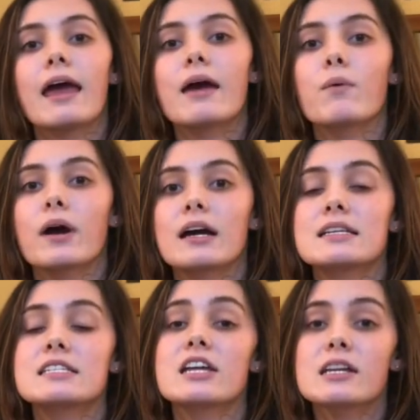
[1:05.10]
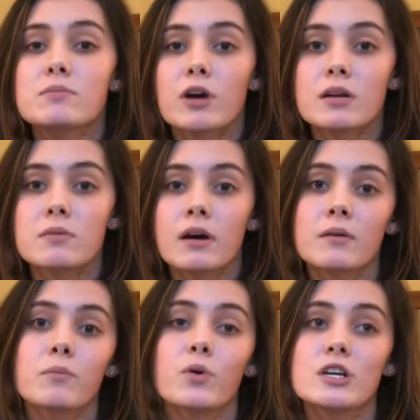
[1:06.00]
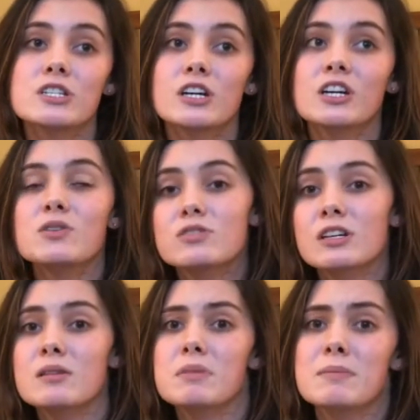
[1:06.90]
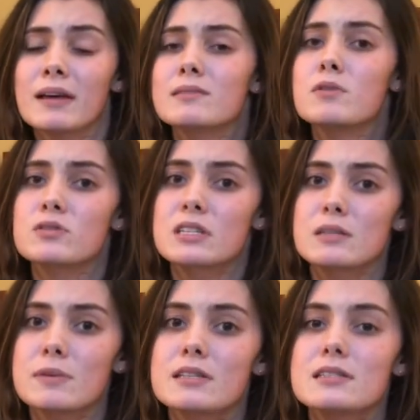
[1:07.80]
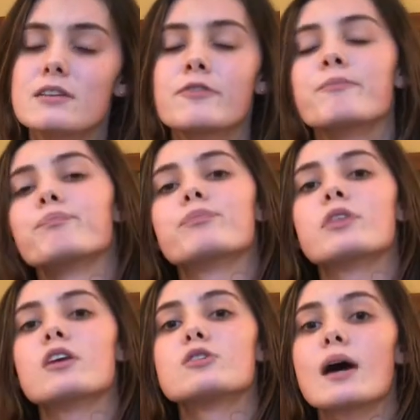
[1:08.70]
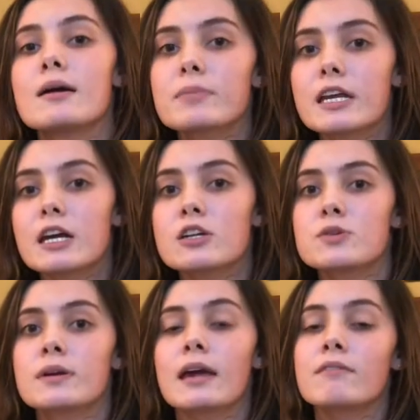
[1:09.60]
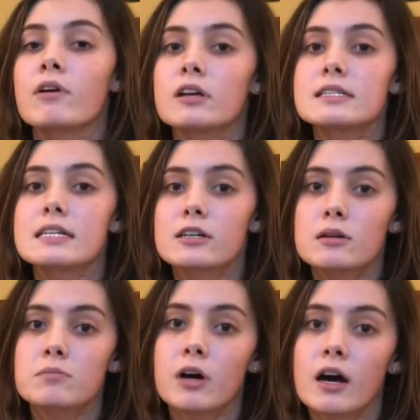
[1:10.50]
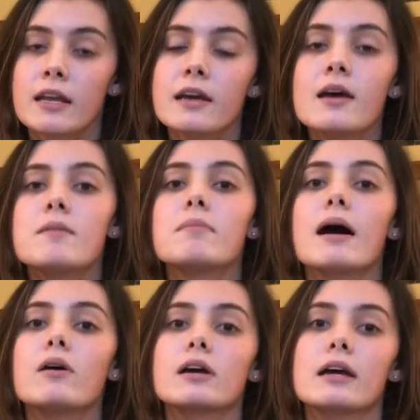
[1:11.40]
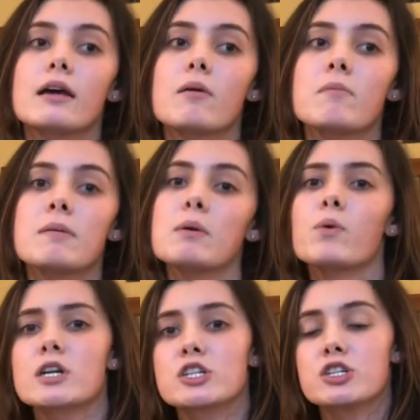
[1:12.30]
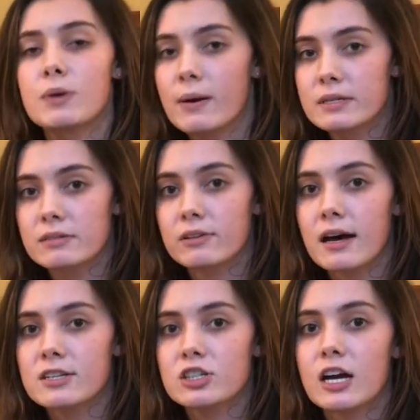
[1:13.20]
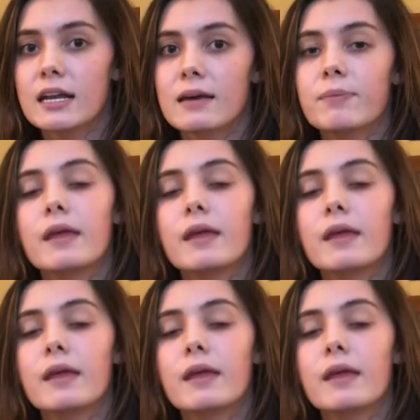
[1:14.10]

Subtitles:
whereas study abroad ones are usually going to be about the most expensive. So I'm planning on doing a volunteer abroad, but I'll get maybe 1 or 2 hours of class credit.